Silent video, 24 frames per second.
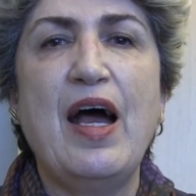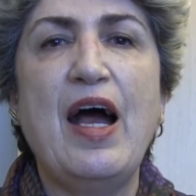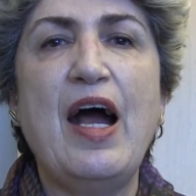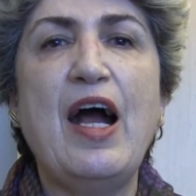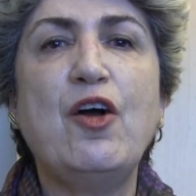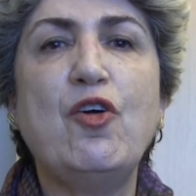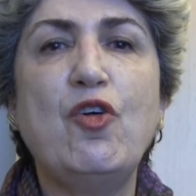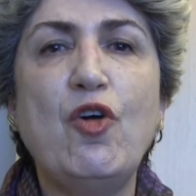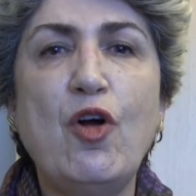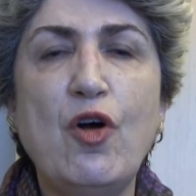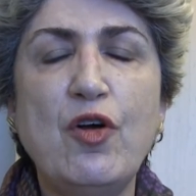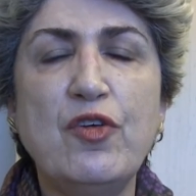
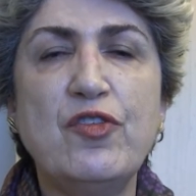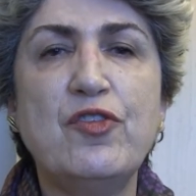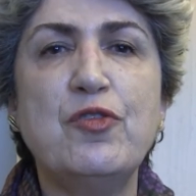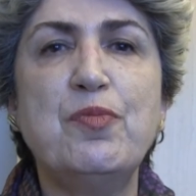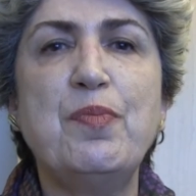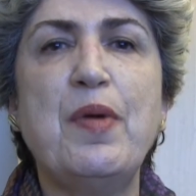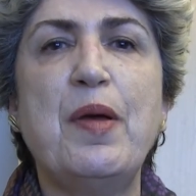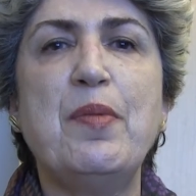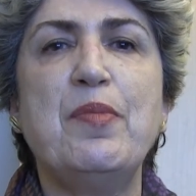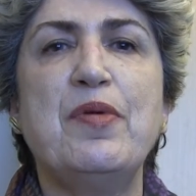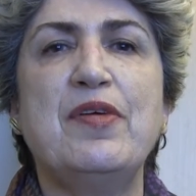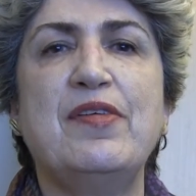across
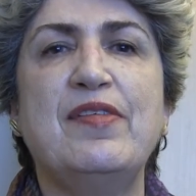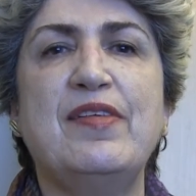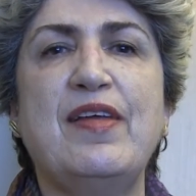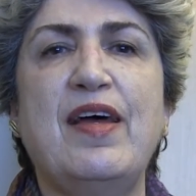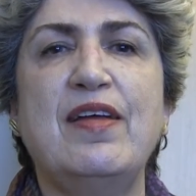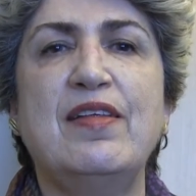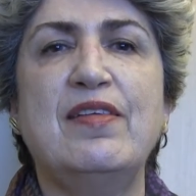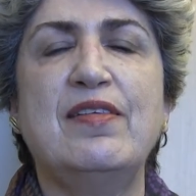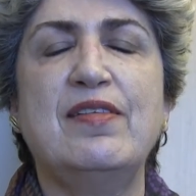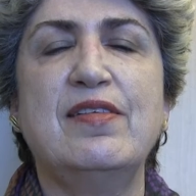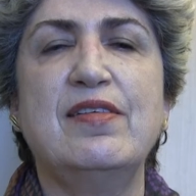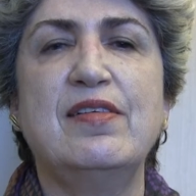member
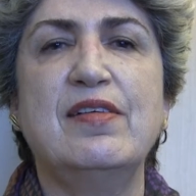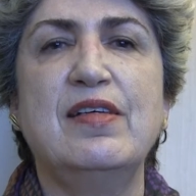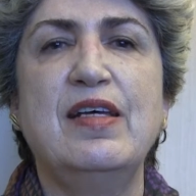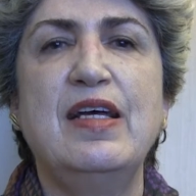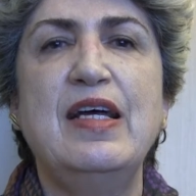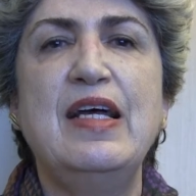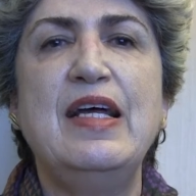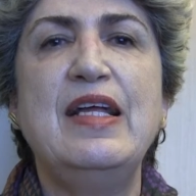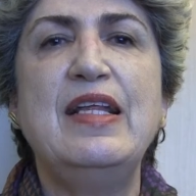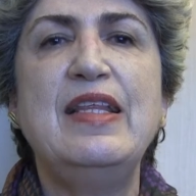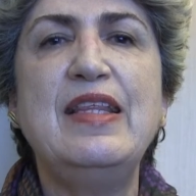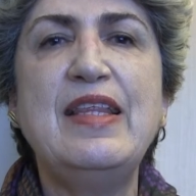states,
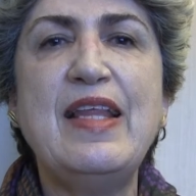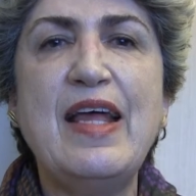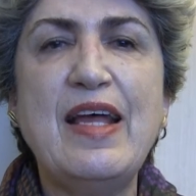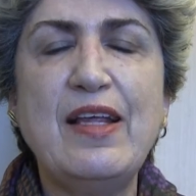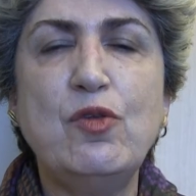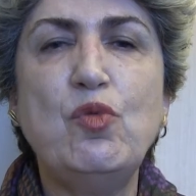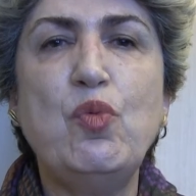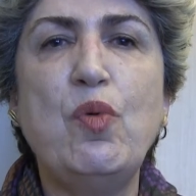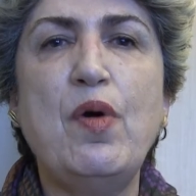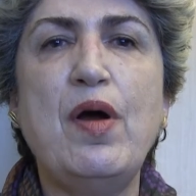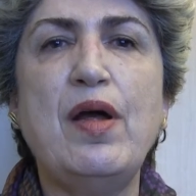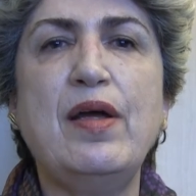
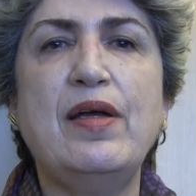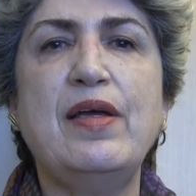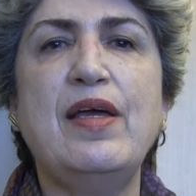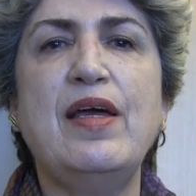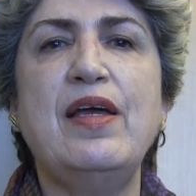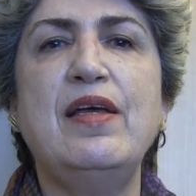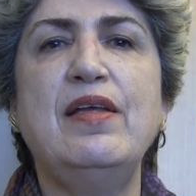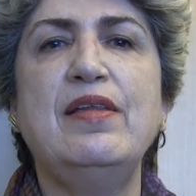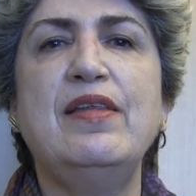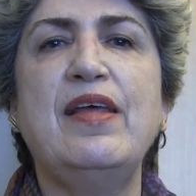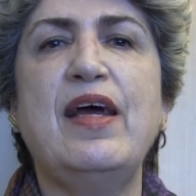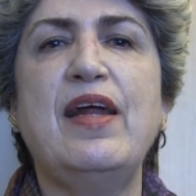
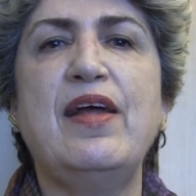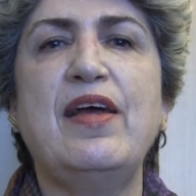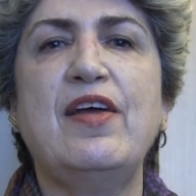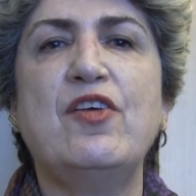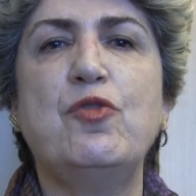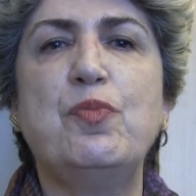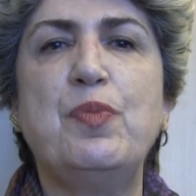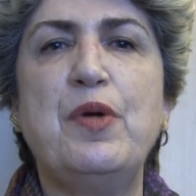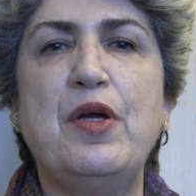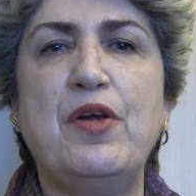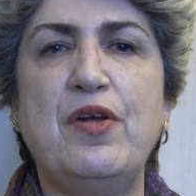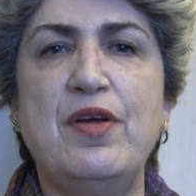networking their
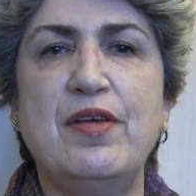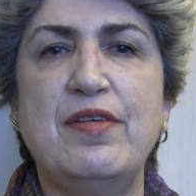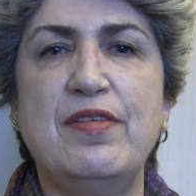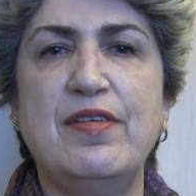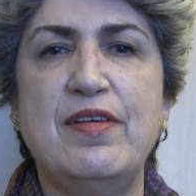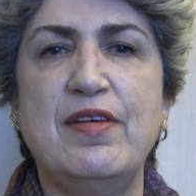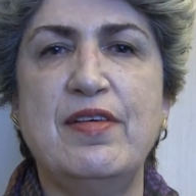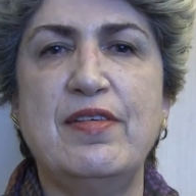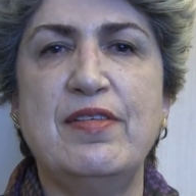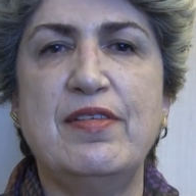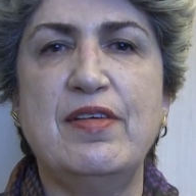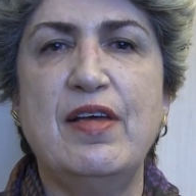
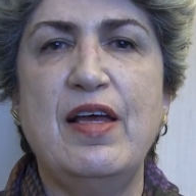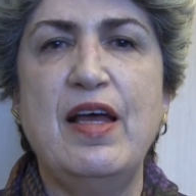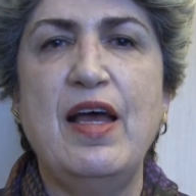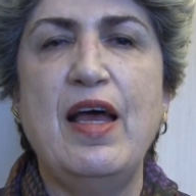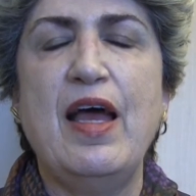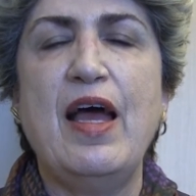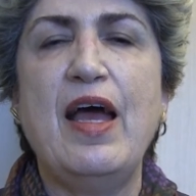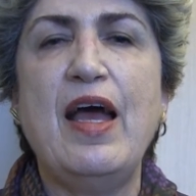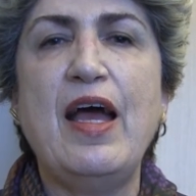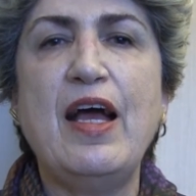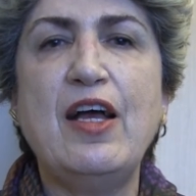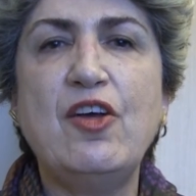experiences,
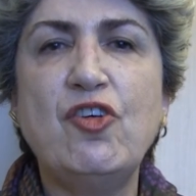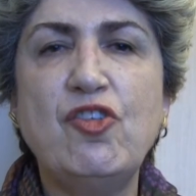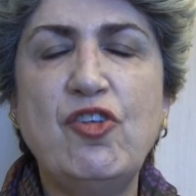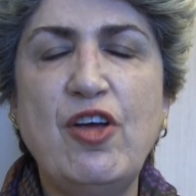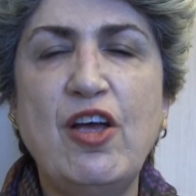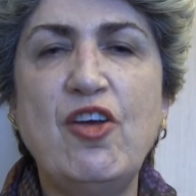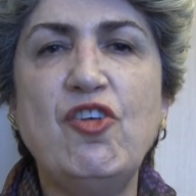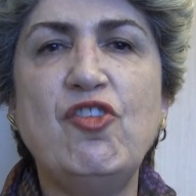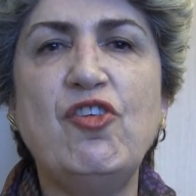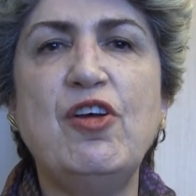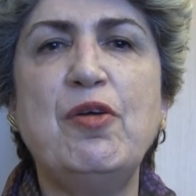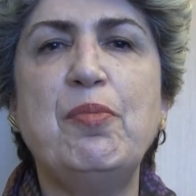
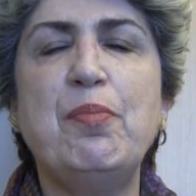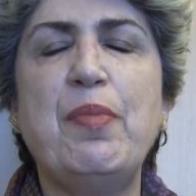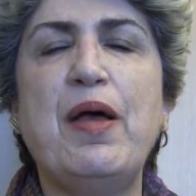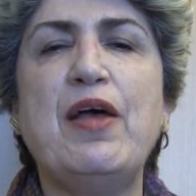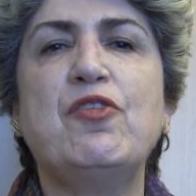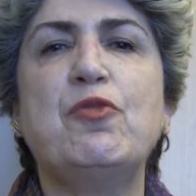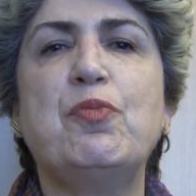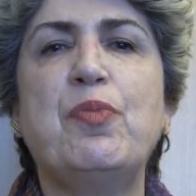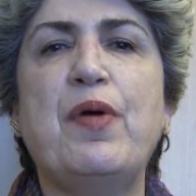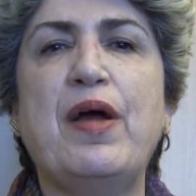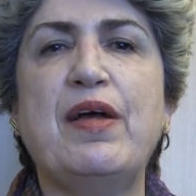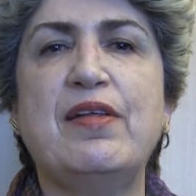exchanging
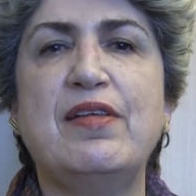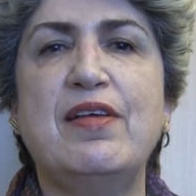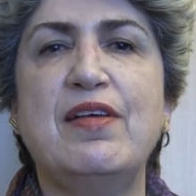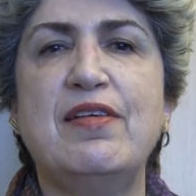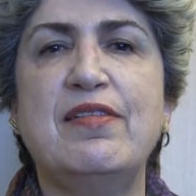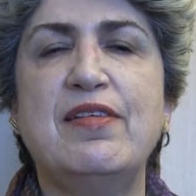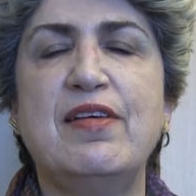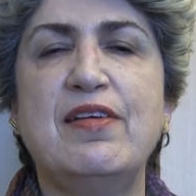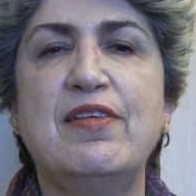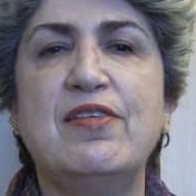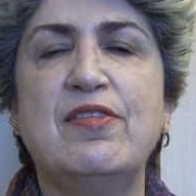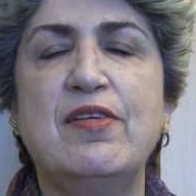best
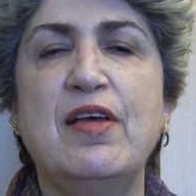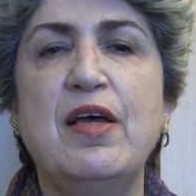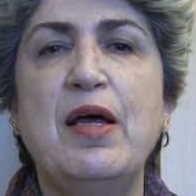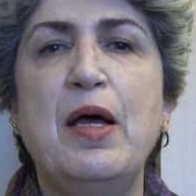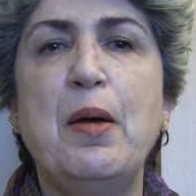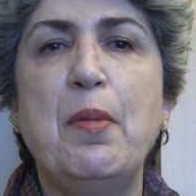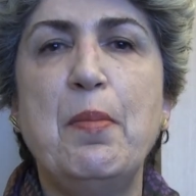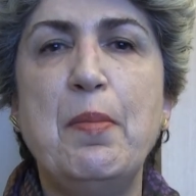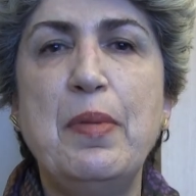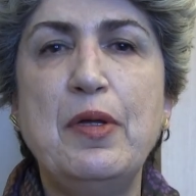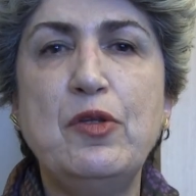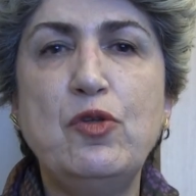practices,
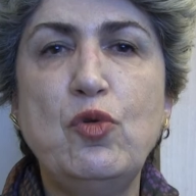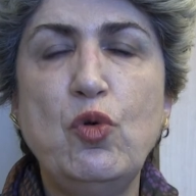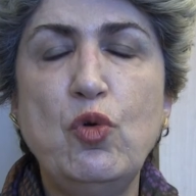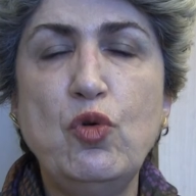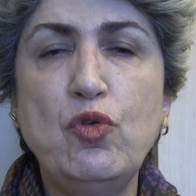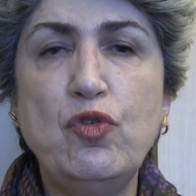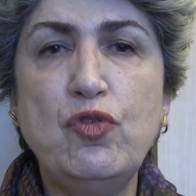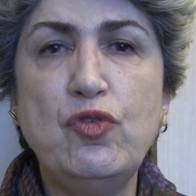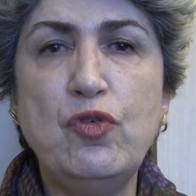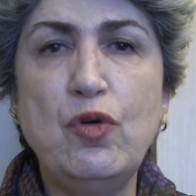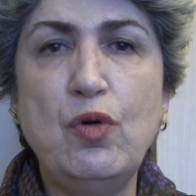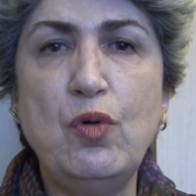but
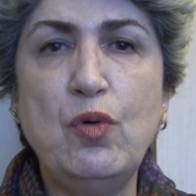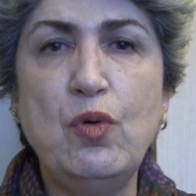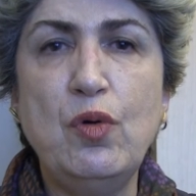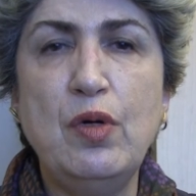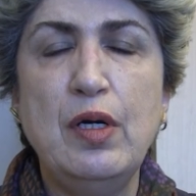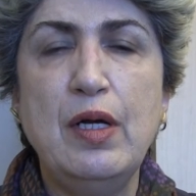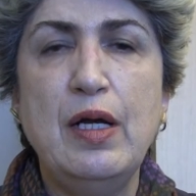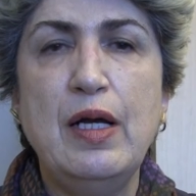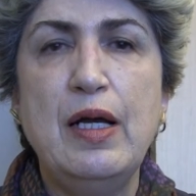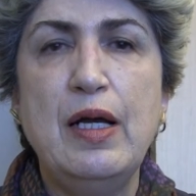also